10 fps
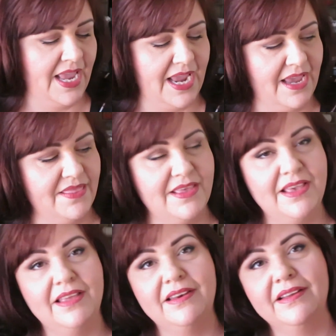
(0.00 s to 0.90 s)
And
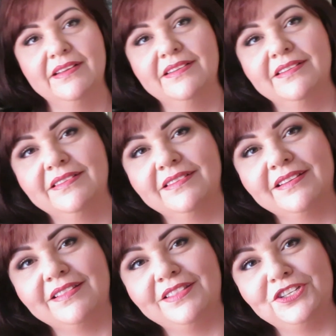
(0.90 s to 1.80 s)
then
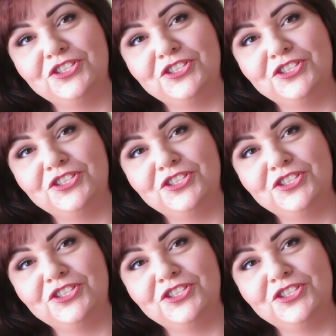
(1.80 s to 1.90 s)
the